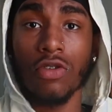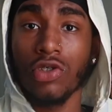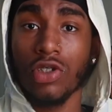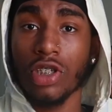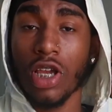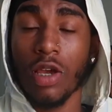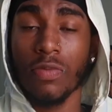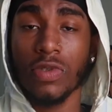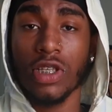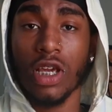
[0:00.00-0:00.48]
You
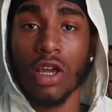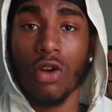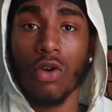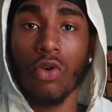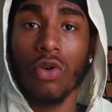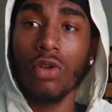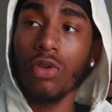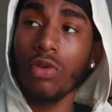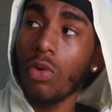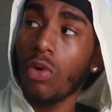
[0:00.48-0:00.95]
see what I'm
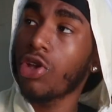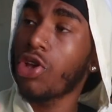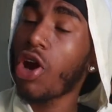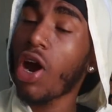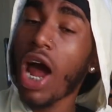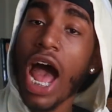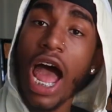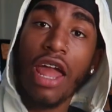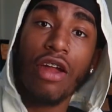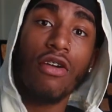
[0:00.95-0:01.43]
saying?
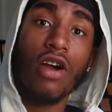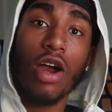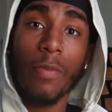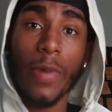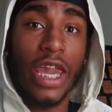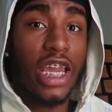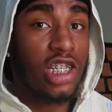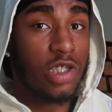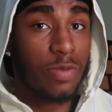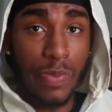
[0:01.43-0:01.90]
You're higher
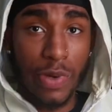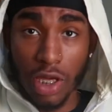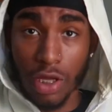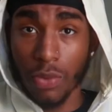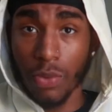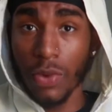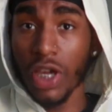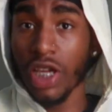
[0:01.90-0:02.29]
up, HP.